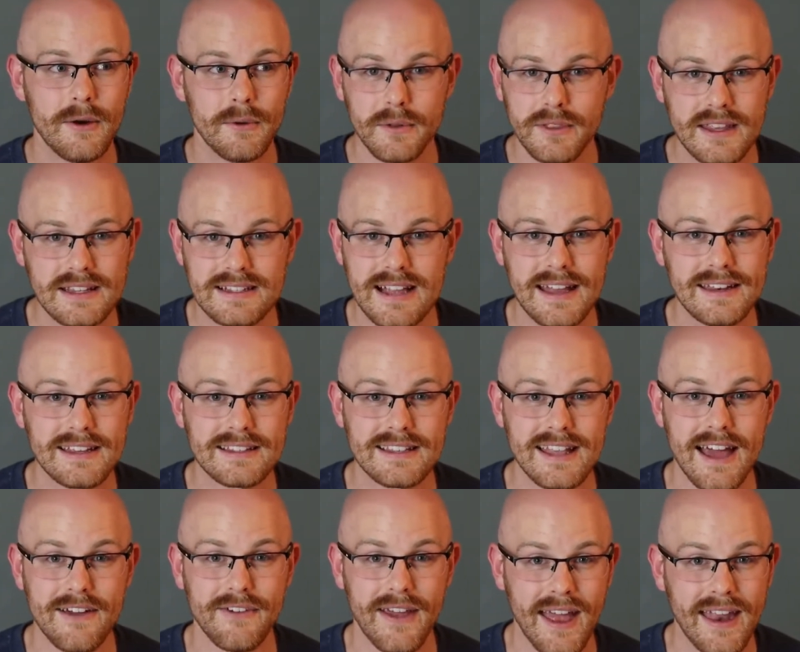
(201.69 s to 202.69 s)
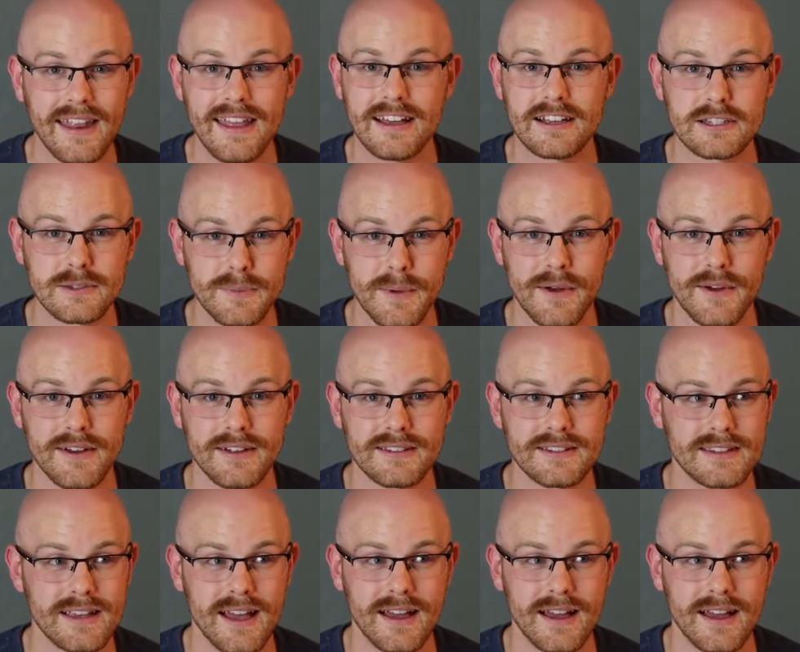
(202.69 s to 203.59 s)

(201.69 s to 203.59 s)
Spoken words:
well, this guy doesn't have any experience.